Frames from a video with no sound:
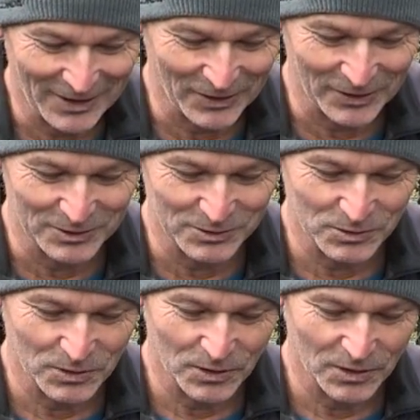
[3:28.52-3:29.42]
and I
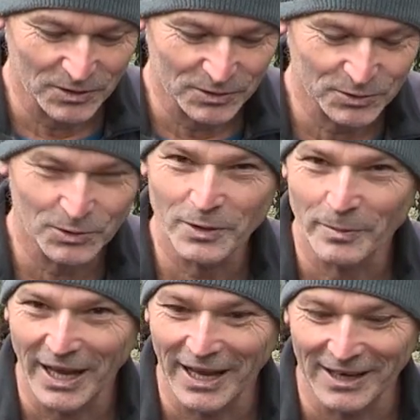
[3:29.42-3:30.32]
saw the
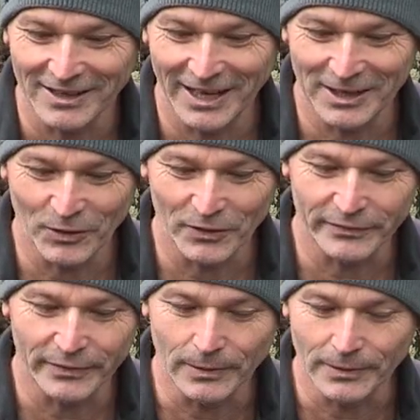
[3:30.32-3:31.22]
bag laying on the
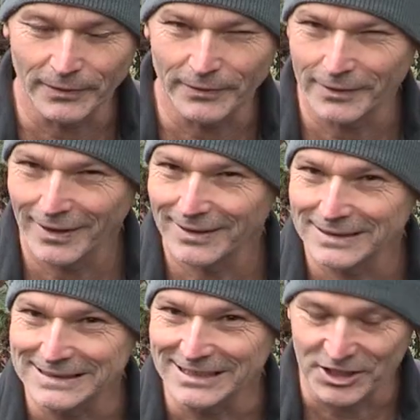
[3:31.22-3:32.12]
floor, and I thought,
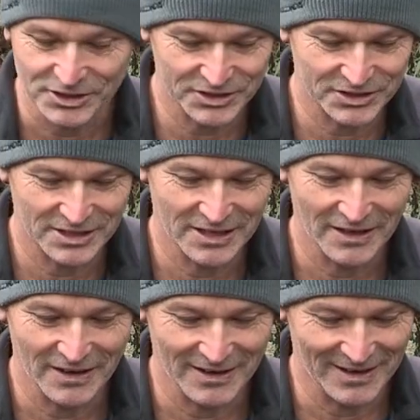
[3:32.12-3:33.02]
yes,
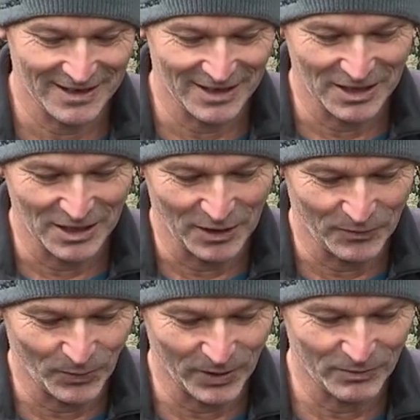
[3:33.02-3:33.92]

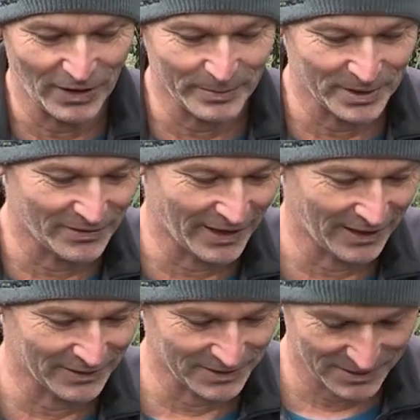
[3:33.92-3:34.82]
if we wrap it
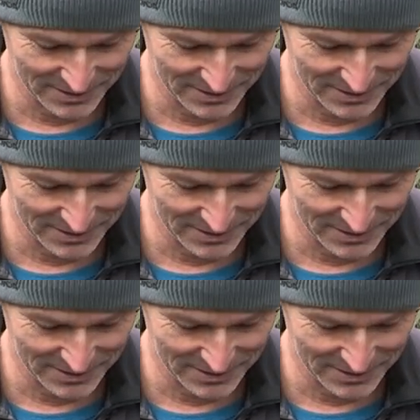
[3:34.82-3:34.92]
around,